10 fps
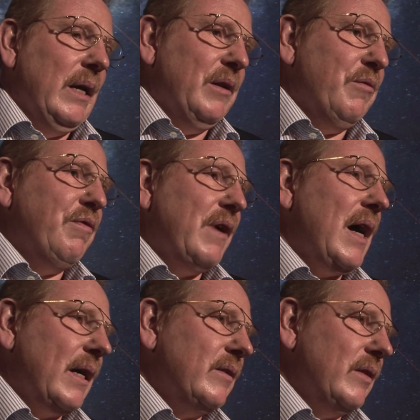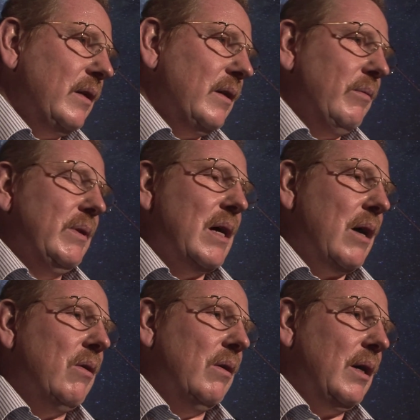in fact, we
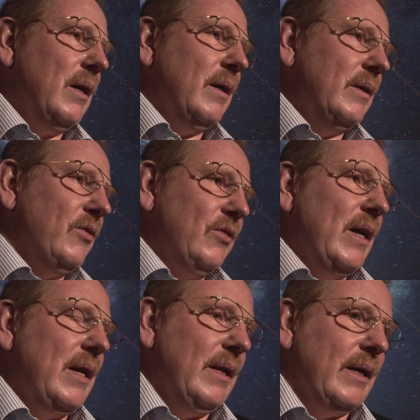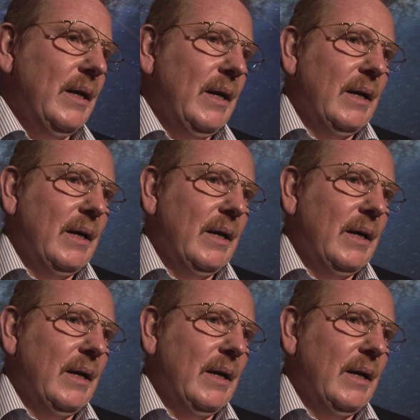now are understanding